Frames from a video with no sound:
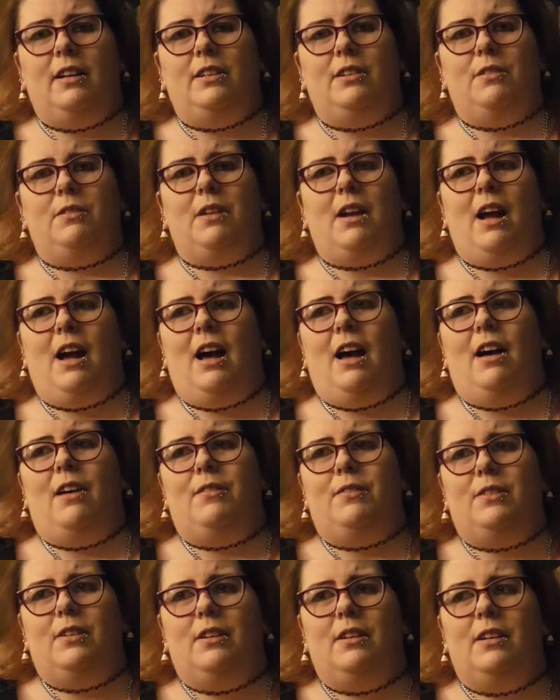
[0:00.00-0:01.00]
I don't
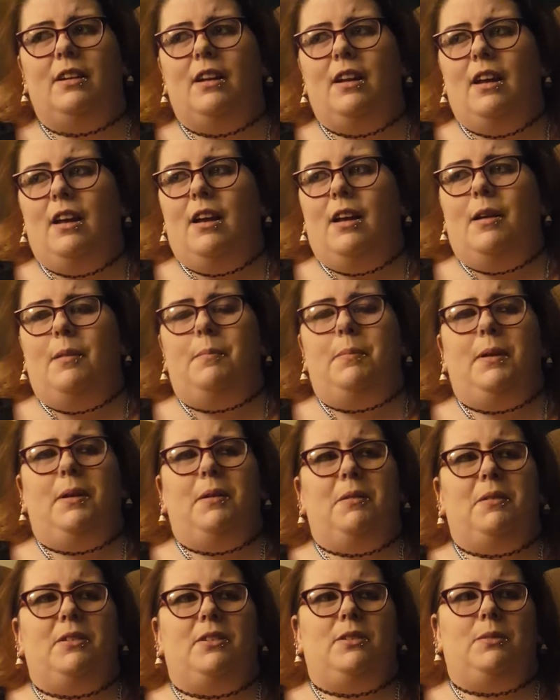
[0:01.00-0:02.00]
have to
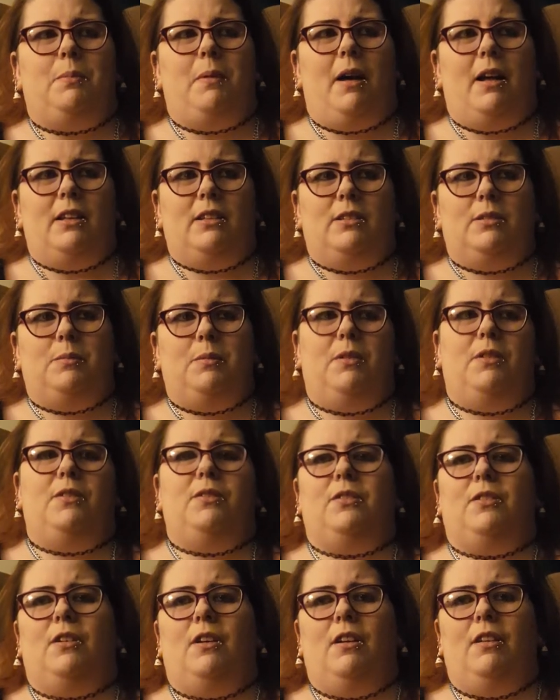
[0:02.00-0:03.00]
be responsible
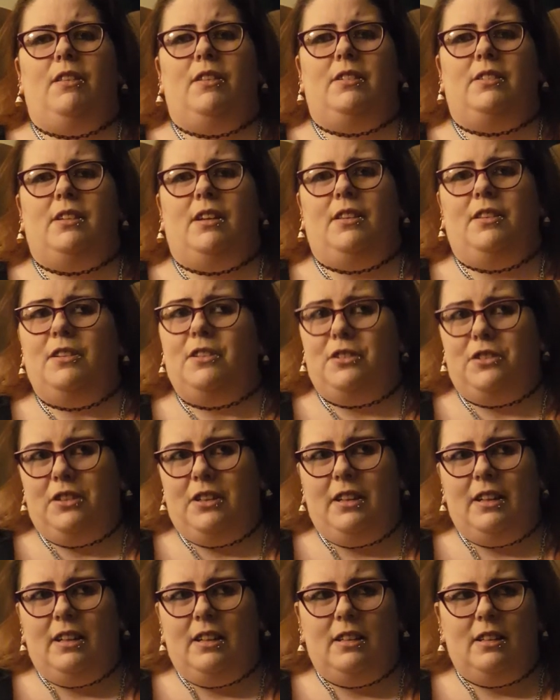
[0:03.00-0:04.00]
for all this other
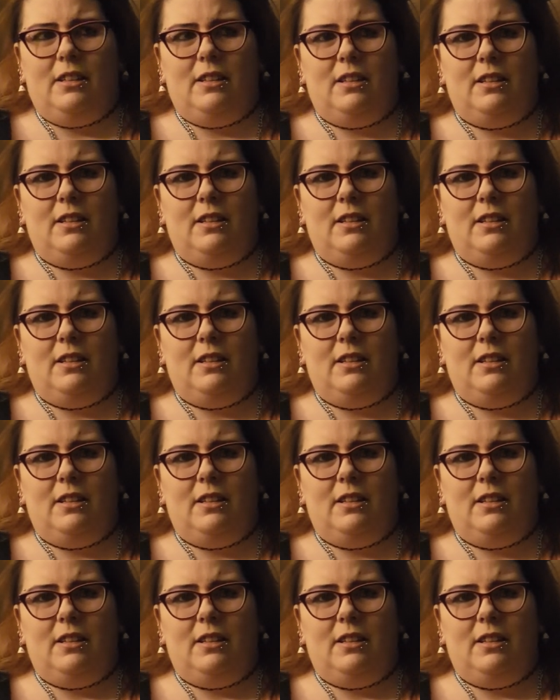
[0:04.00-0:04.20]
shit?